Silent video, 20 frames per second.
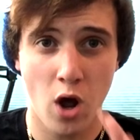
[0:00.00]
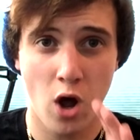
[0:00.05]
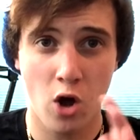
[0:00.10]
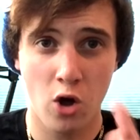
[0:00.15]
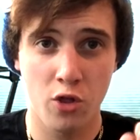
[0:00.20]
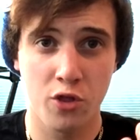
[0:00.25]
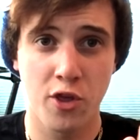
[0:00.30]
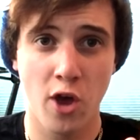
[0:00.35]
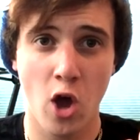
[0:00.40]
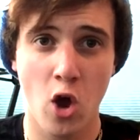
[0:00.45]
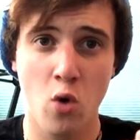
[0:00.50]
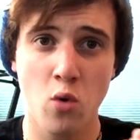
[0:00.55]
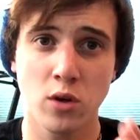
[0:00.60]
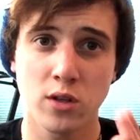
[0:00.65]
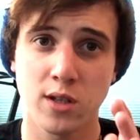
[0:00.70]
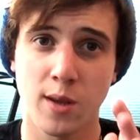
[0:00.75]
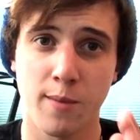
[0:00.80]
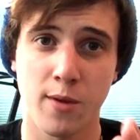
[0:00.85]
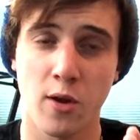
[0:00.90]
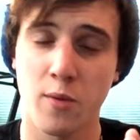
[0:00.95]
Although
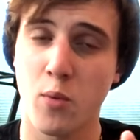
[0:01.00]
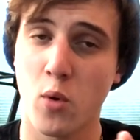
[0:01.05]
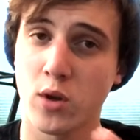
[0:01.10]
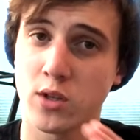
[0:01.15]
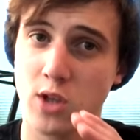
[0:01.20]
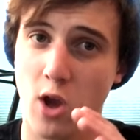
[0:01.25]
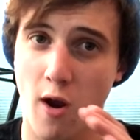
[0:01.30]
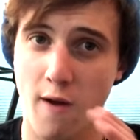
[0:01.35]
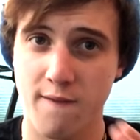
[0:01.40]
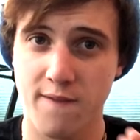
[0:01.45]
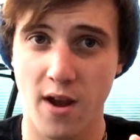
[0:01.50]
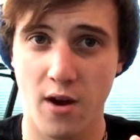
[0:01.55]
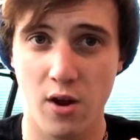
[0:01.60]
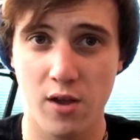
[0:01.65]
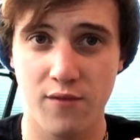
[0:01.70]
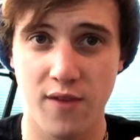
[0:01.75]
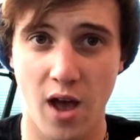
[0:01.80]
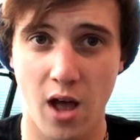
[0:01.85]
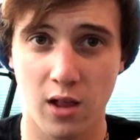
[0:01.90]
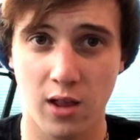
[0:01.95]
some of your points are very
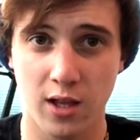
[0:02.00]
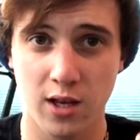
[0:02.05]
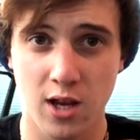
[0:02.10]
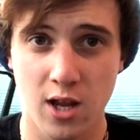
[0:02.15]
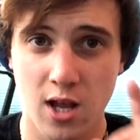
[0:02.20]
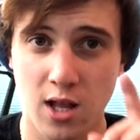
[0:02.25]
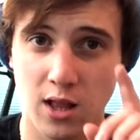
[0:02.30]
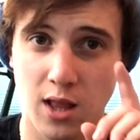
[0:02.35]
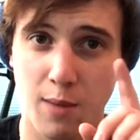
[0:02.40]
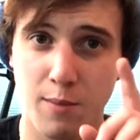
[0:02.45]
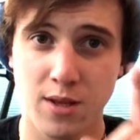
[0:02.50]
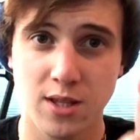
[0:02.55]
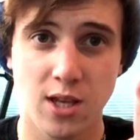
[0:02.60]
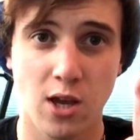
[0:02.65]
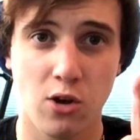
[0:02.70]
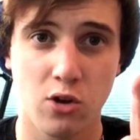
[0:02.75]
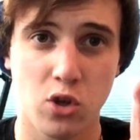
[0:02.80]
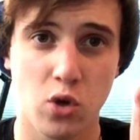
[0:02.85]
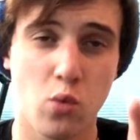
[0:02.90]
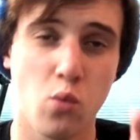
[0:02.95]
valid, let me
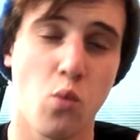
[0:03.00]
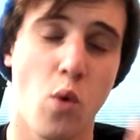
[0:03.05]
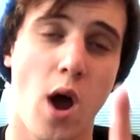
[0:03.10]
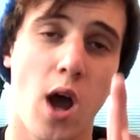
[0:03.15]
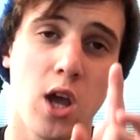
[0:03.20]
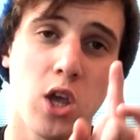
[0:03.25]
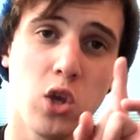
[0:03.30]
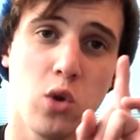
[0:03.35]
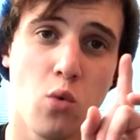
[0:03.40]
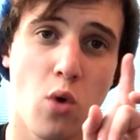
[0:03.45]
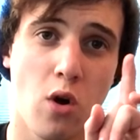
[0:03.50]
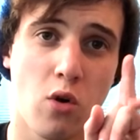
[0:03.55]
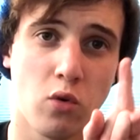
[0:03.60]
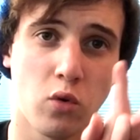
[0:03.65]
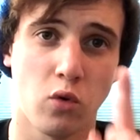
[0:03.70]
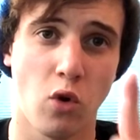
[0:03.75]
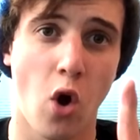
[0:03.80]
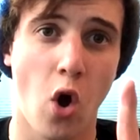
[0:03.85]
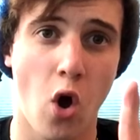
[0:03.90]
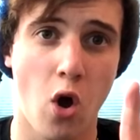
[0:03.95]
tell you why you are
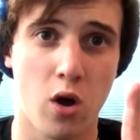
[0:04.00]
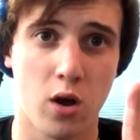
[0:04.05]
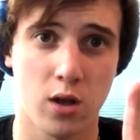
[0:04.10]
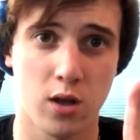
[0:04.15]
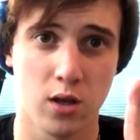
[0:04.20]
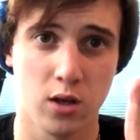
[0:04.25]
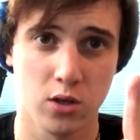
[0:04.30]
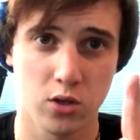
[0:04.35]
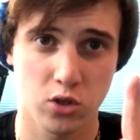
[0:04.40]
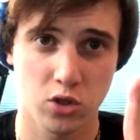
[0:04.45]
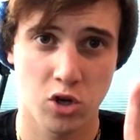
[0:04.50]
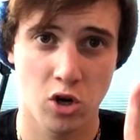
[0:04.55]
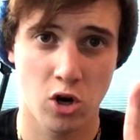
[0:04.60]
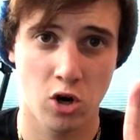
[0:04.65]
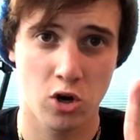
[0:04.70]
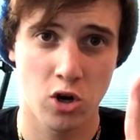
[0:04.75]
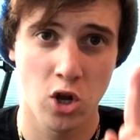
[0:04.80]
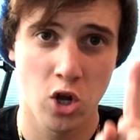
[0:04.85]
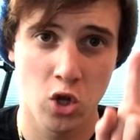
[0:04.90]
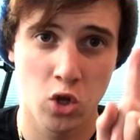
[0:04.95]
wrong,
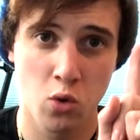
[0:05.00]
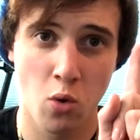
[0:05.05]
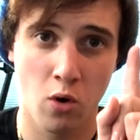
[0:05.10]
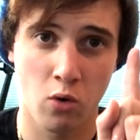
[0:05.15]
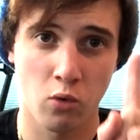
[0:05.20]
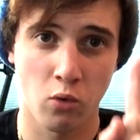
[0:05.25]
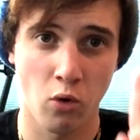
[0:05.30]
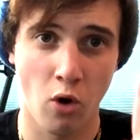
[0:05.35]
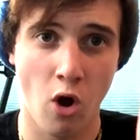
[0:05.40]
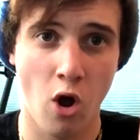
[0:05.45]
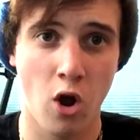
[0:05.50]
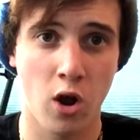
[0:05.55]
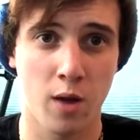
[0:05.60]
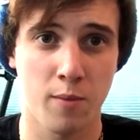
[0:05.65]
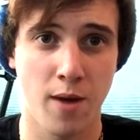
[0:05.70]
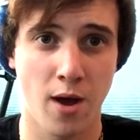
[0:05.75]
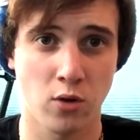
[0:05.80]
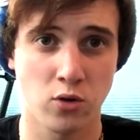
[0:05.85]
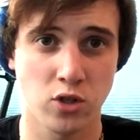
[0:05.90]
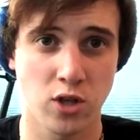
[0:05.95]
sir. You are wrong
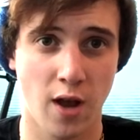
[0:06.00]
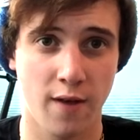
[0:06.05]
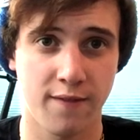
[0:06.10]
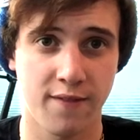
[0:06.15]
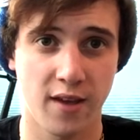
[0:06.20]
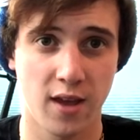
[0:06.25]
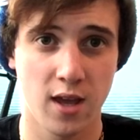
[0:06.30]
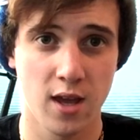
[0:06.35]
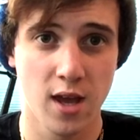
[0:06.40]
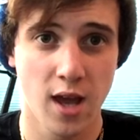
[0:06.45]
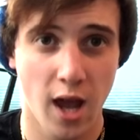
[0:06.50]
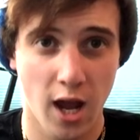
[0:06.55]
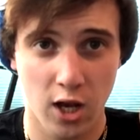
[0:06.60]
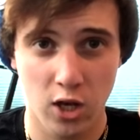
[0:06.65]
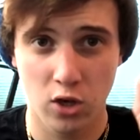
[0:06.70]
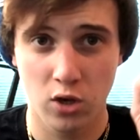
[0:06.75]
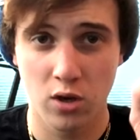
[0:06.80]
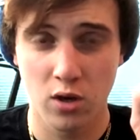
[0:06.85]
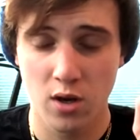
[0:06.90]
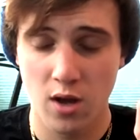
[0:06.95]
about Jeffy.
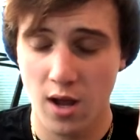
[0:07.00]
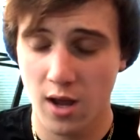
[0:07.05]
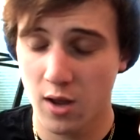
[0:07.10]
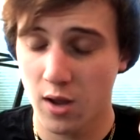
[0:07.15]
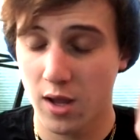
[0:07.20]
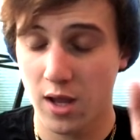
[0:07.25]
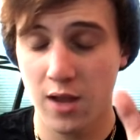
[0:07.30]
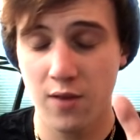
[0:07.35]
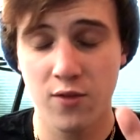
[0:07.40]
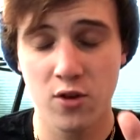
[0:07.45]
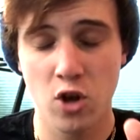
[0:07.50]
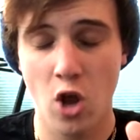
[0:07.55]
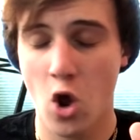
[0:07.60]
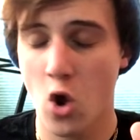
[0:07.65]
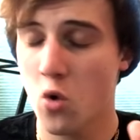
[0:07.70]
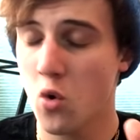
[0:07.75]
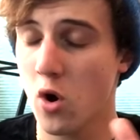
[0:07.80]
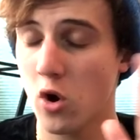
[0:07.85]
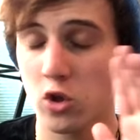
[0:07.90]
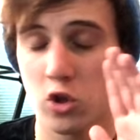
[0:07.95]
And even
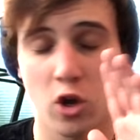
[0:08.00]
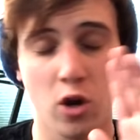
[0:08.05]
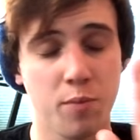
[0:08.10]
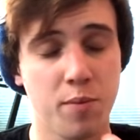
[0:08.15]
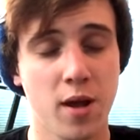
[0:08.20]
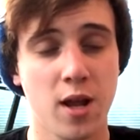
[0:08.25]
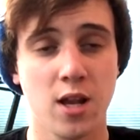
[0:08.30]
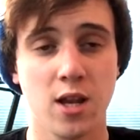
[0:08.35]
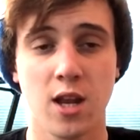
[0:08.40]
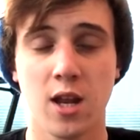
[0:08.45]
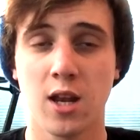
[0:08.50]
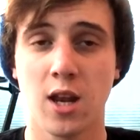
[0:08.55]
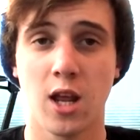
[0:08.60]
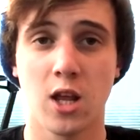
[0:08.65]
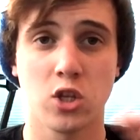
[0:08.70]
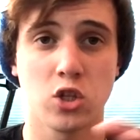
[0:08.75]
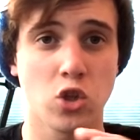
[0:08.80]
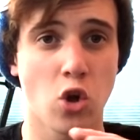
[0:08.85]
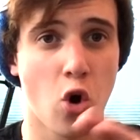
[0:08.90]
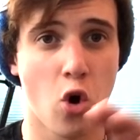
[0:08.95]
though your opinion
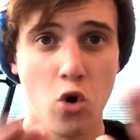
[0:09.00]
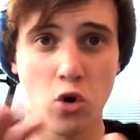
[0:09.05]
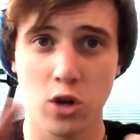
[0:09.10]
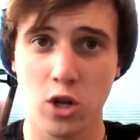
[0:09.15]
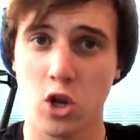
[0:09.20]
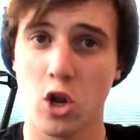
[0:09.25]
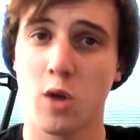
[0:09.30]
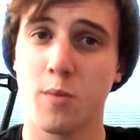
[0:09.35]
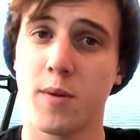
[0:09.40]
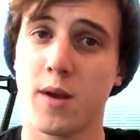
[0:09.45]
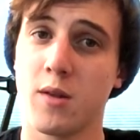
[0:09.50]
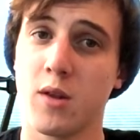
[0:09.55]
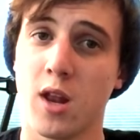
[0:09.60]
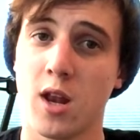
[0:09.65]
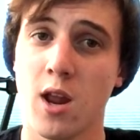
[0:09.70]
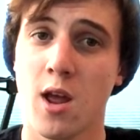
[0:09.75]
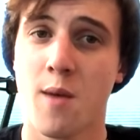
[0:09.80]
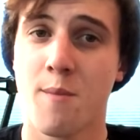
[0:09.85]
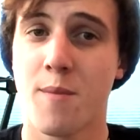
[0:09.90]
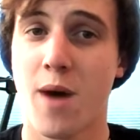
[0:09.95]
is totally your
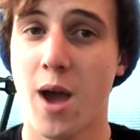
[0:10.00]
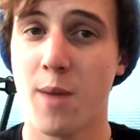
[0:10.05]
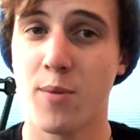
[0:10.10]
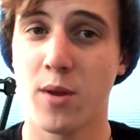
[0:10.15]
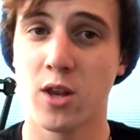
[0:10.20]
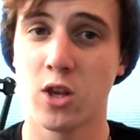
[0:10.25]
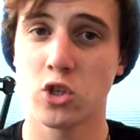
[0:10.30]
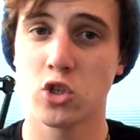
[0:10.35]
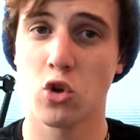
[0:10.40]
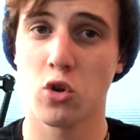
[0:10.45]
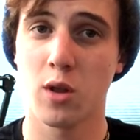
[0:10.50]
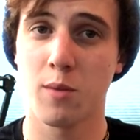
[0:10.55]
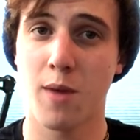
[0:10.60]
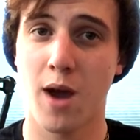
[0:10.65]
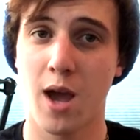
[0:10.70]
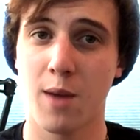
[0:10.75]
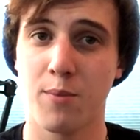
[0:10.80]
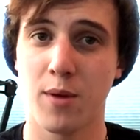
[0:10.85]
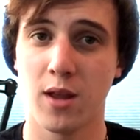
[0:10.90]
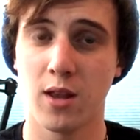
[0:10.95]
opinion, my opinion is totally
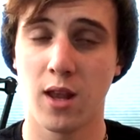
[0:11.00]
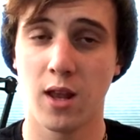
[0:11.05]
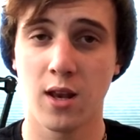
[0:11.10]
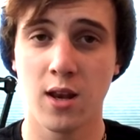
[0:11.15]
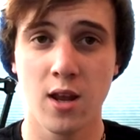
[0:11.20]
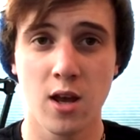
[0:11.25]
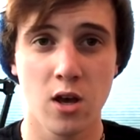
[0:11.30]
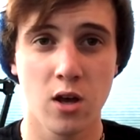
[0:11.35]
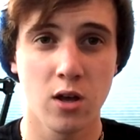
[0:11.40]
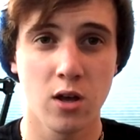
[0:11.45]
my opinion,